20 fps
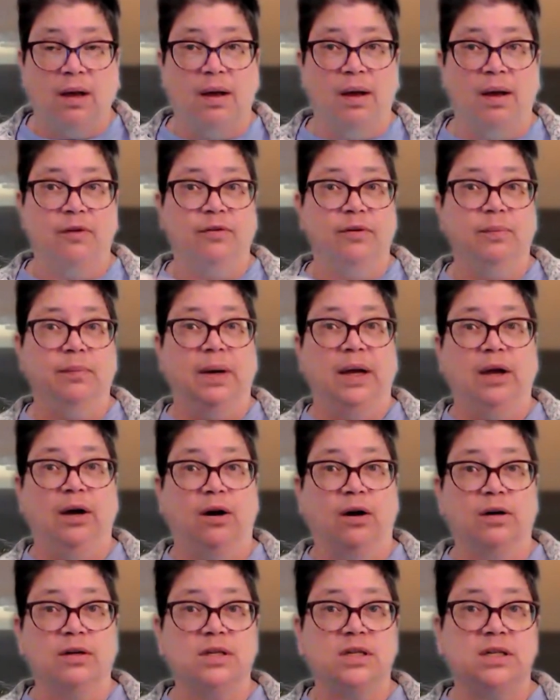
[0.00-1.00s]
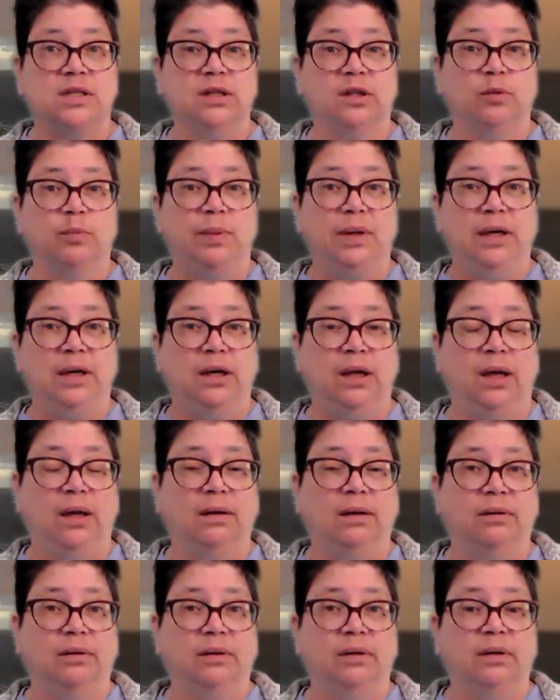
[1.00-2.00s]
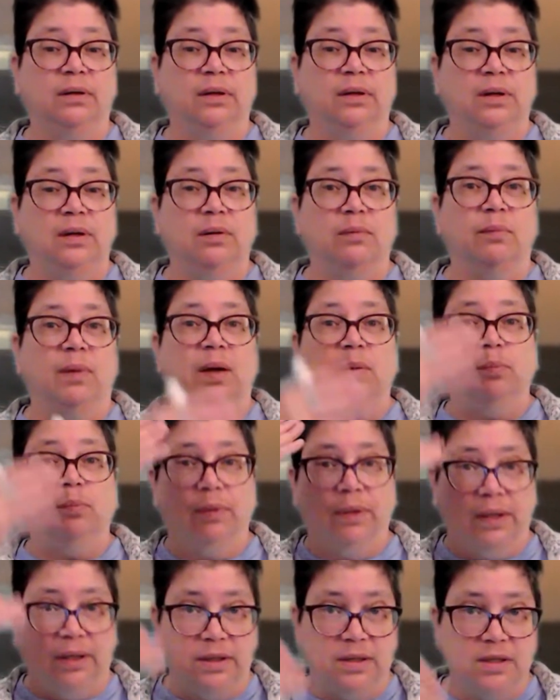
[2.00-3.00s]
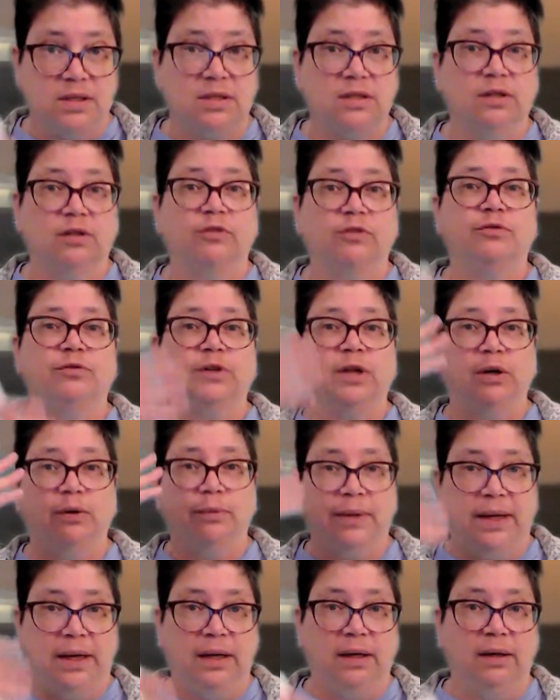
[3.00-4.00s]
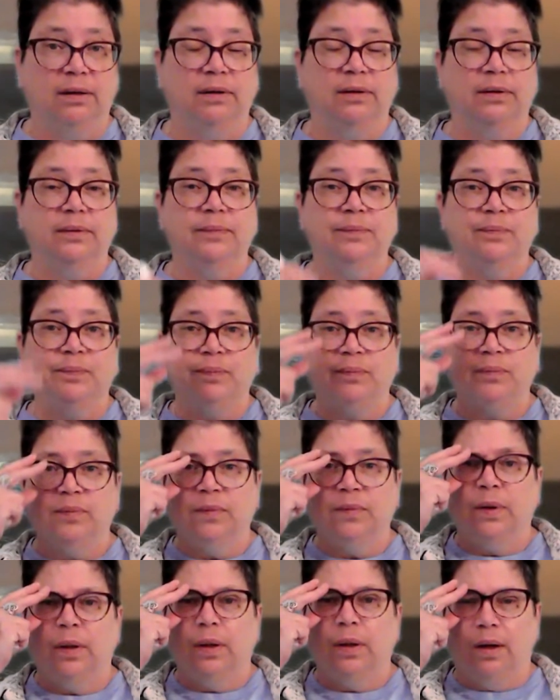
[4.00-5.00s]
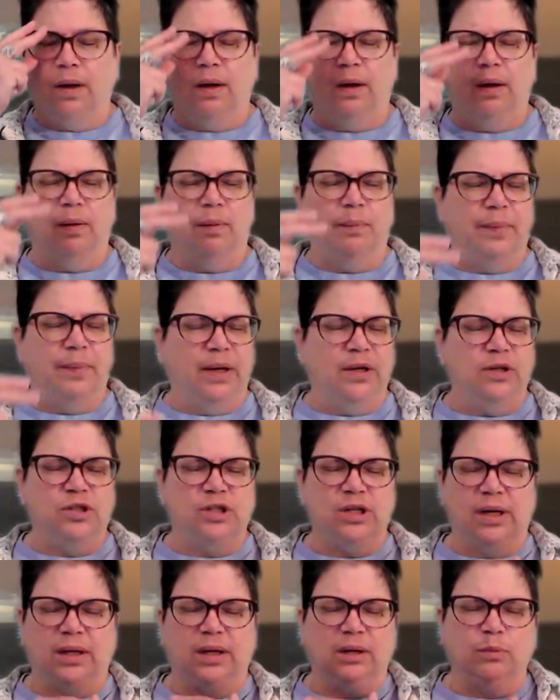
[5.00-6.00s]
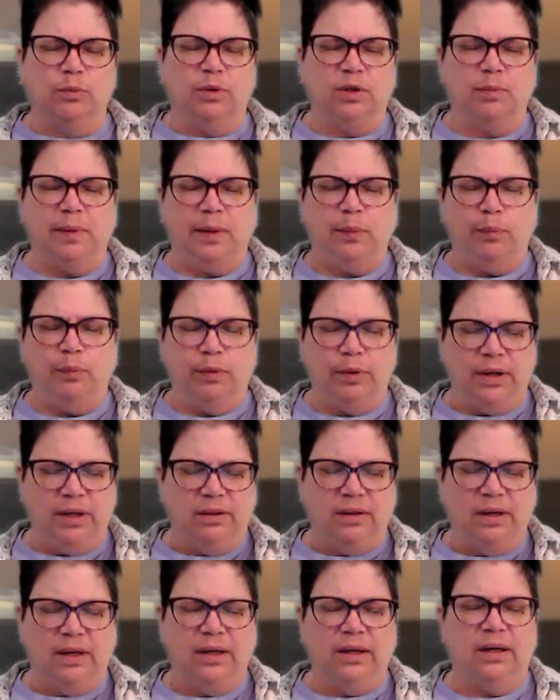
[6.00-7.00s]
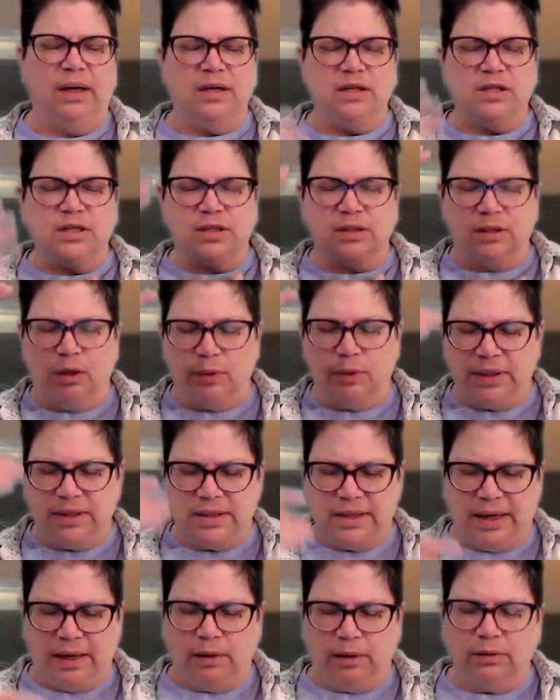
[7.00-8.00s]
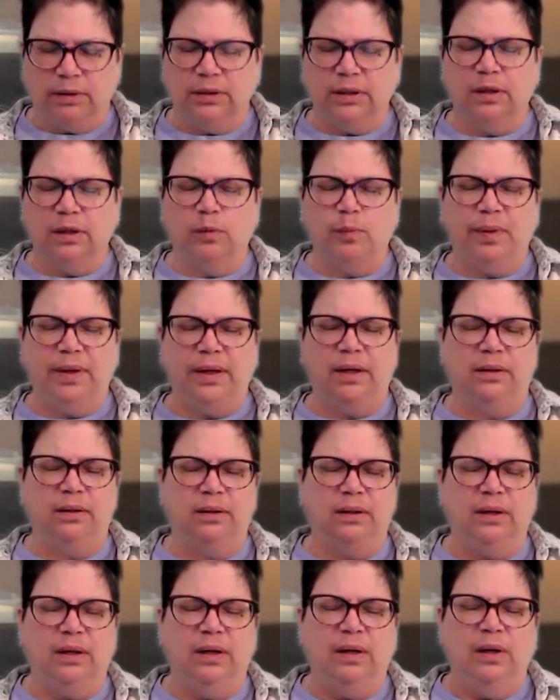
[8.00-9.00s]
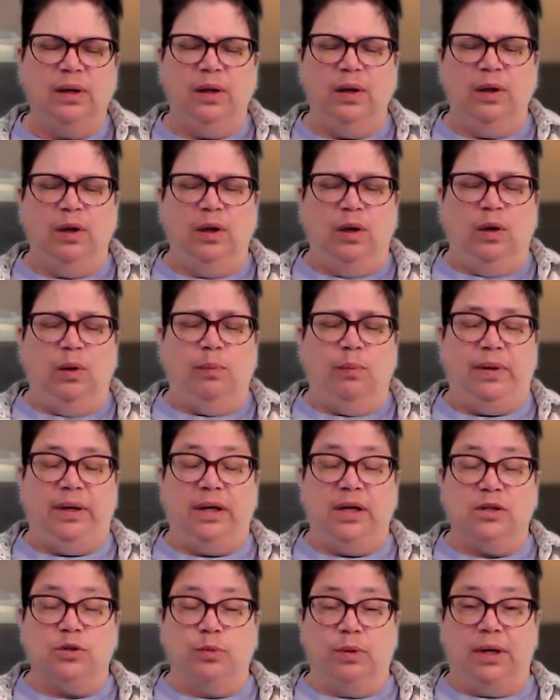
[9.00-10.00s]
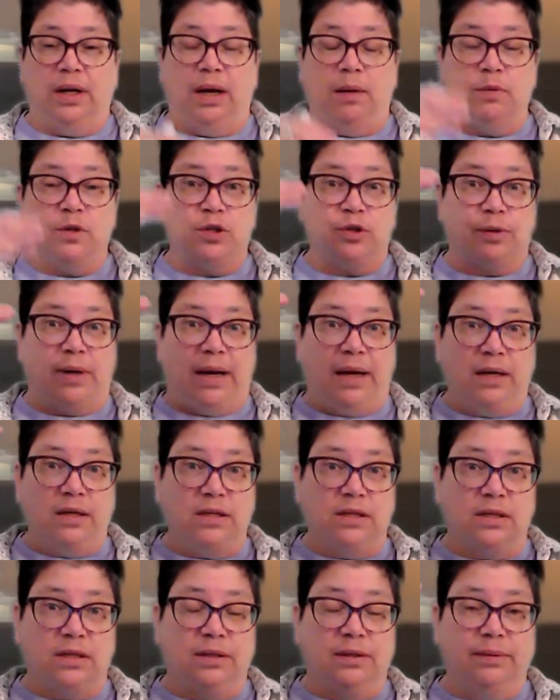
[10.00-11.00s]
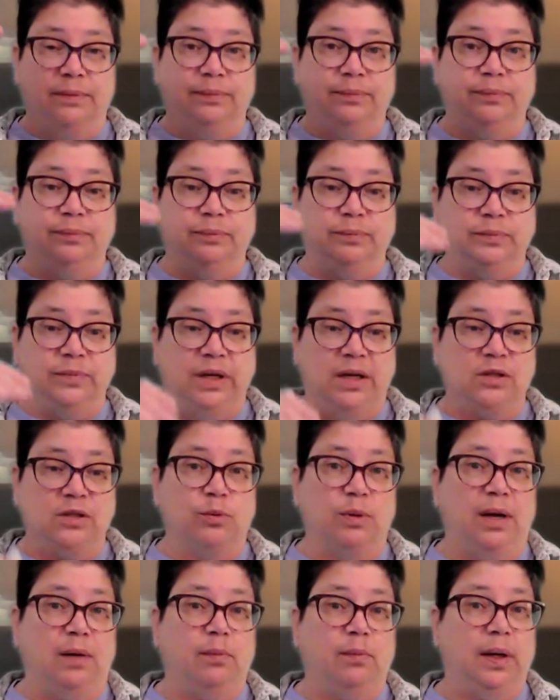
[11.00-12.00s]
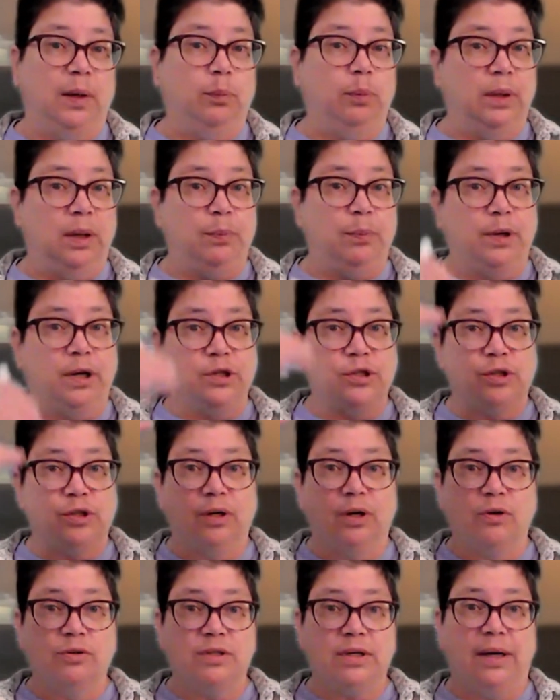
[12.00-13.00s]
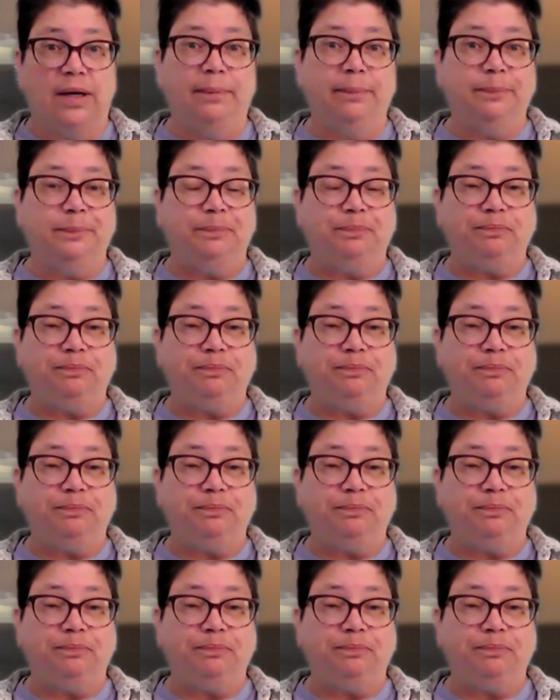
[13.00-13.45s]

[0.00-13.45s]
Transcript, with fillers: I, my heart's still beating, my blood is still flowing. Um, I check in with my breathing and I slow it down a little bit, because when I'm stressed, guess what? My blood pressure goes up.